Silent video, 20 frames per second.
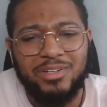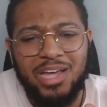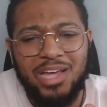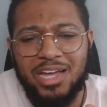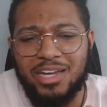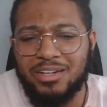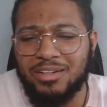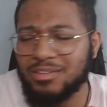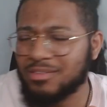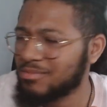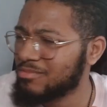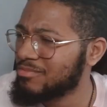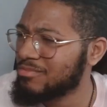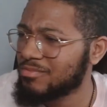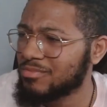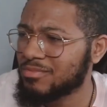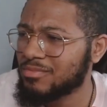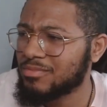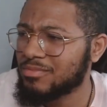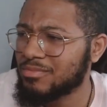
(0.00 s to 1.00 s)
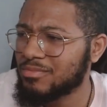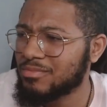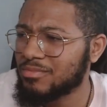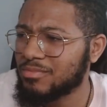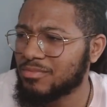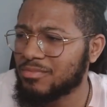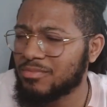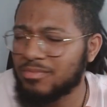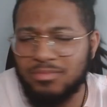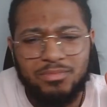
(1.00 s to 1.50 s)

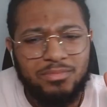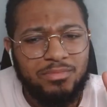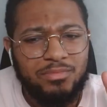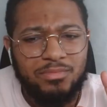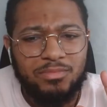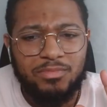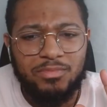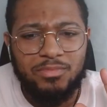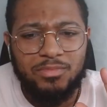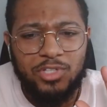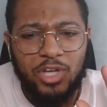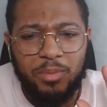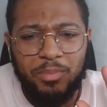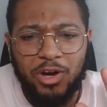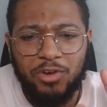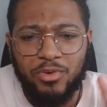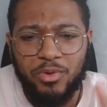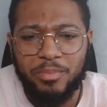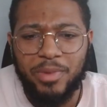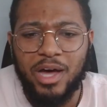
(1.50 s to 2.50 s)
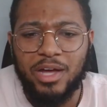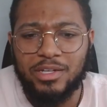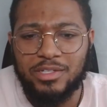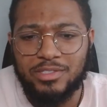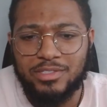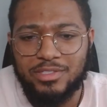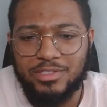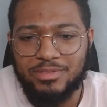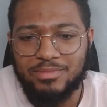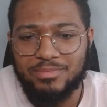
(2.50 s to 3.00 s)
Talk about
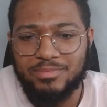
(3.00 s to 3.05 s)
robotics.